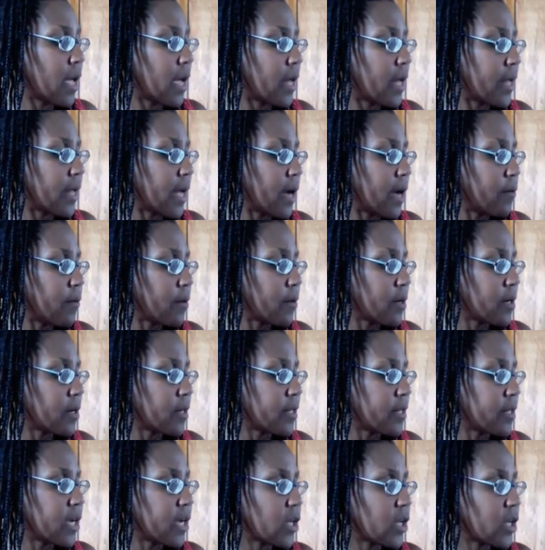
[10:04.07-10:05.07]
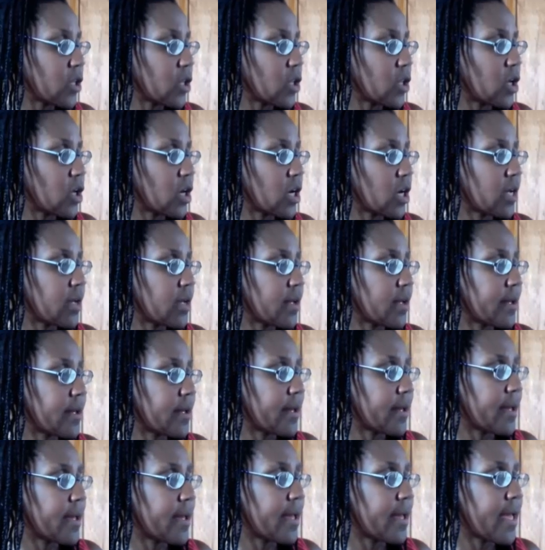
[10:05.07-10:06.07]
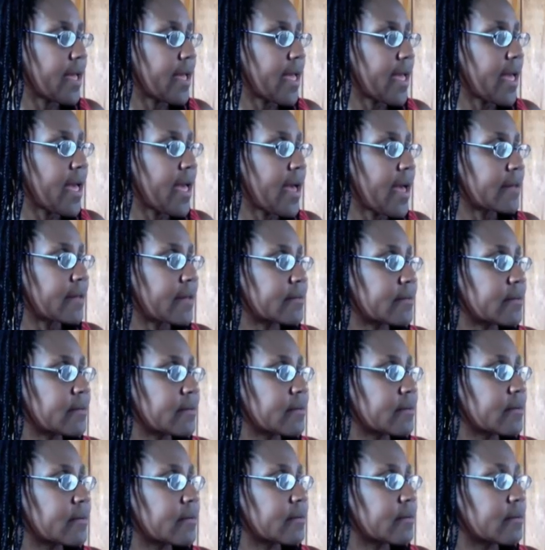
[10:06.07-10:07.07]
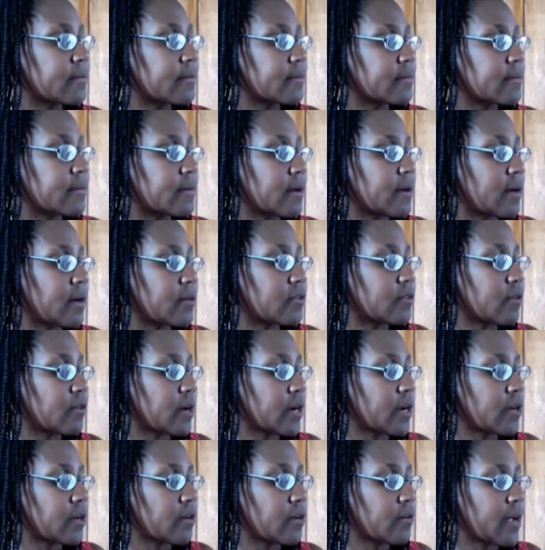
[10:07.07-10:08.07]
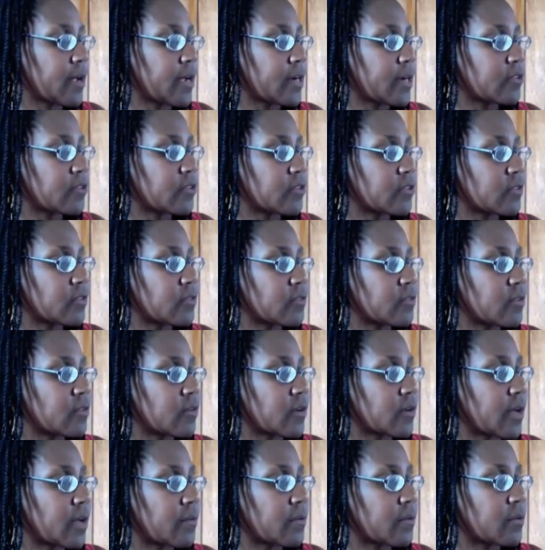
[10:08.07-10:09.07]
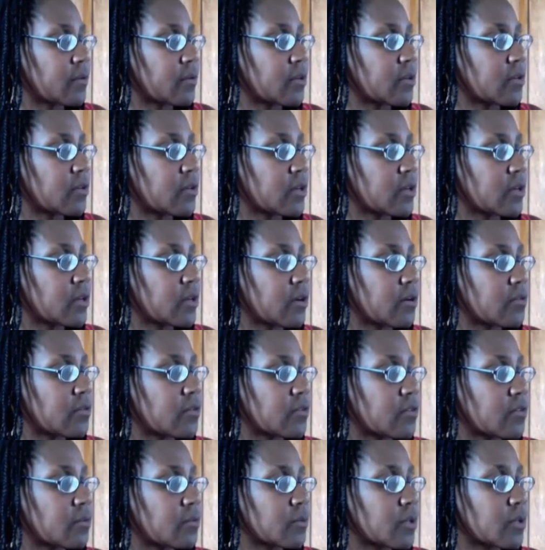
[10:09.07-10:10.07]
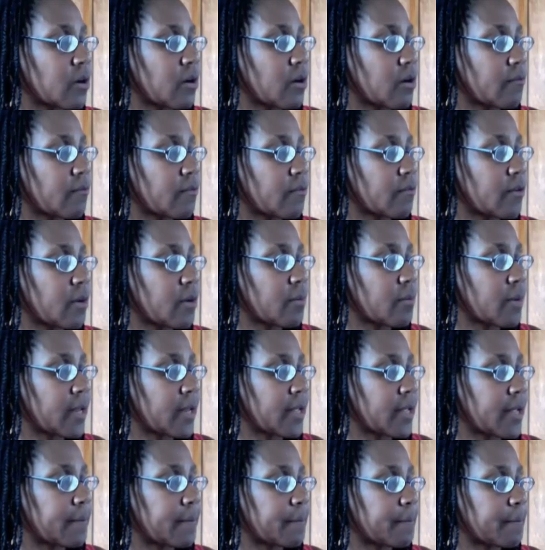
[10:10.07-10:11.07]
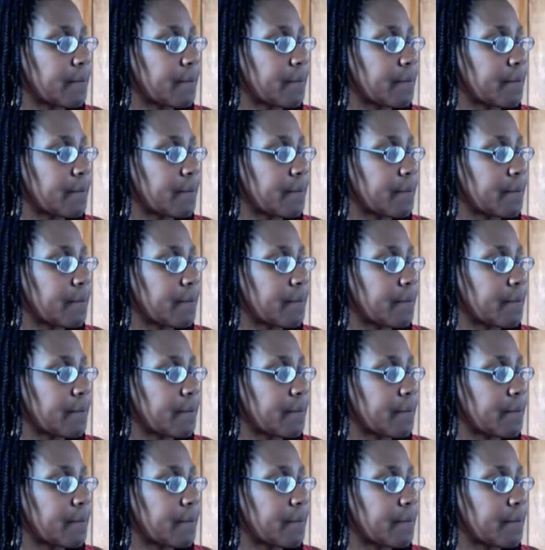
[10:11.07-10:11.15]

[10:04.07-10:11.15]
And now we're going to take a look at drug interactions. Okay, we don't need to look at those because there really aren't very many.